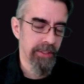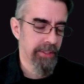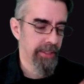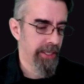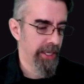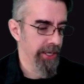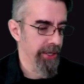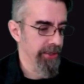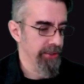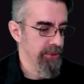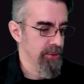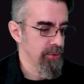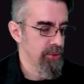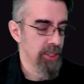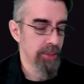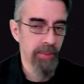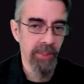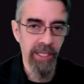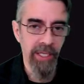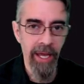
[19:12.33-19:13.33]

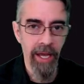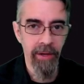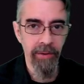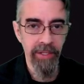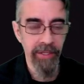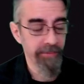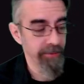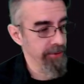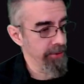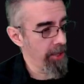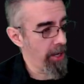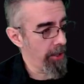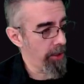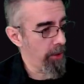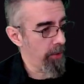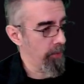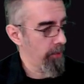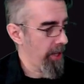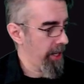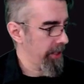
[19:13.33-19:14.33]
YouTube account if you're not
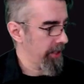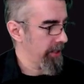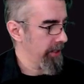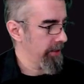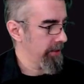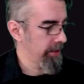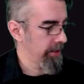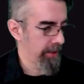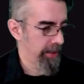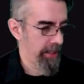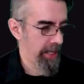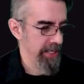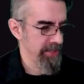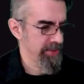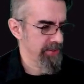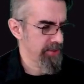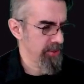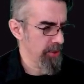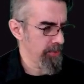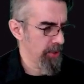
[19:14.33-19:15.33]
already. I
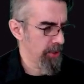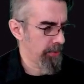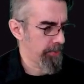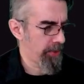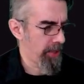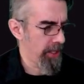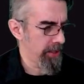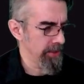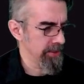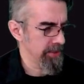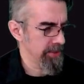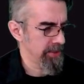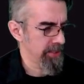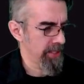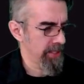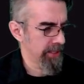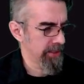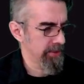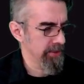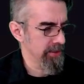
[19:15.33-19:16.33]
assume it'll probably
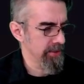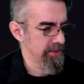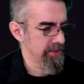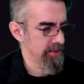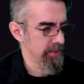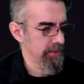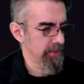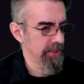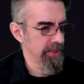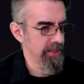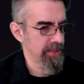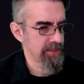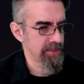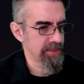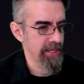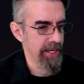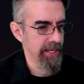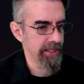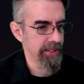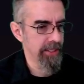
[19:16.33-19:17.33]
detect it. So I'm going to hit
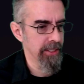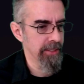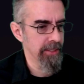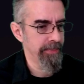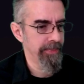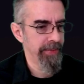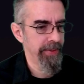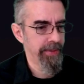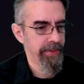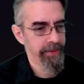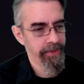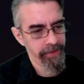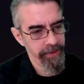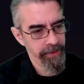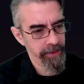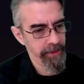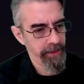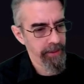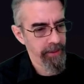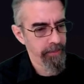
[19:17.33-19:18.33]
sign up.
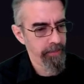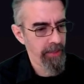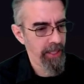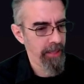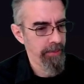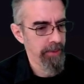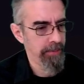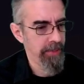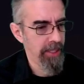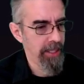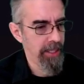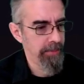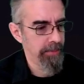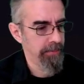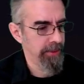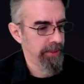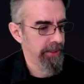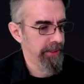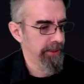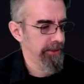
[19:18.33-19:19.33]
Blah, blah, blah,
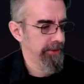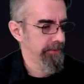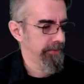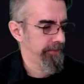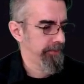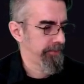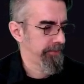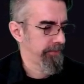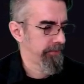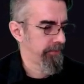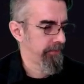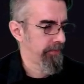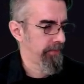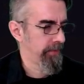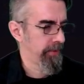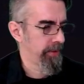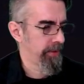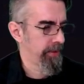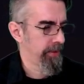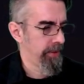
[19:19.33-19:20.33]
blah,
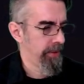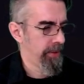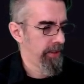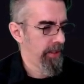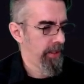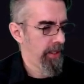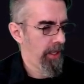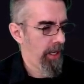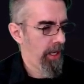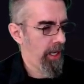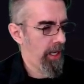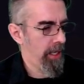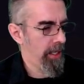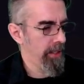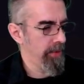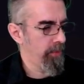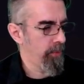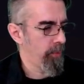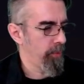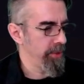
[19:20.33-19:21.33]

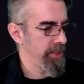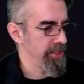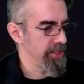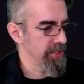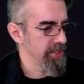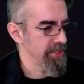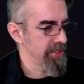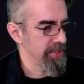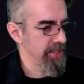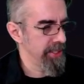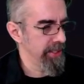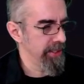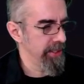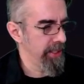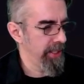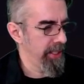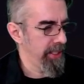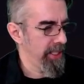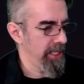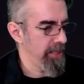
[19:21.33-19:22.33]
blah. We just sent an
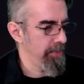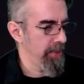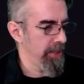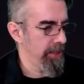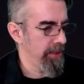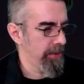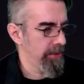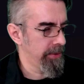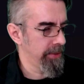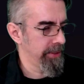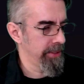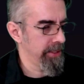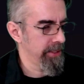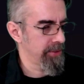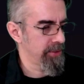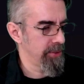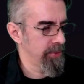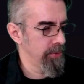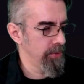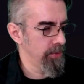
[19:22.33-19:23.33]
email link
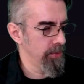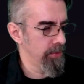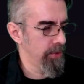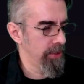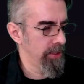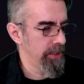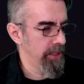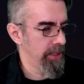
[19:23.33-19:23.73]
to